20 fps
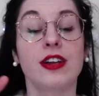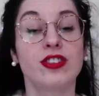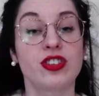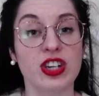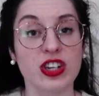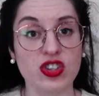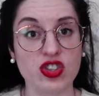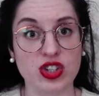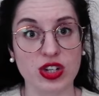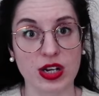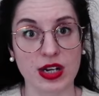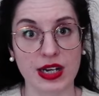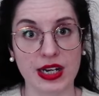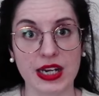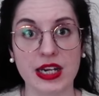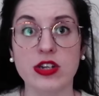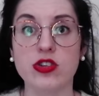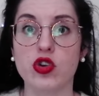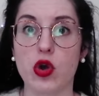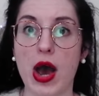
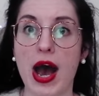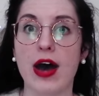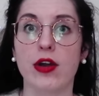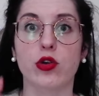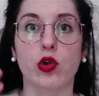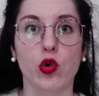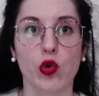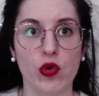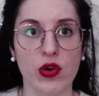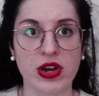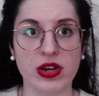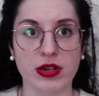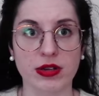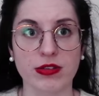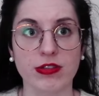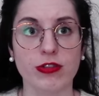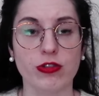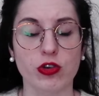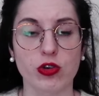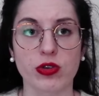Additionally, to add
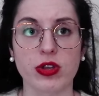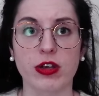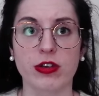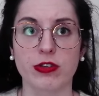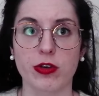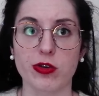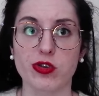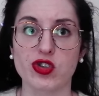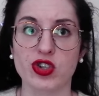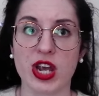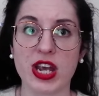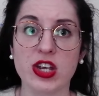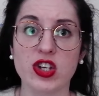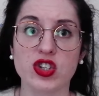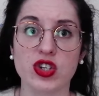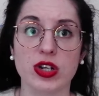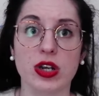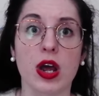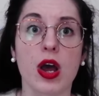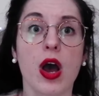credence to the
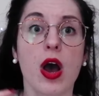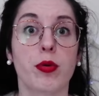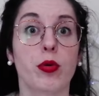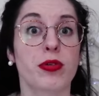association,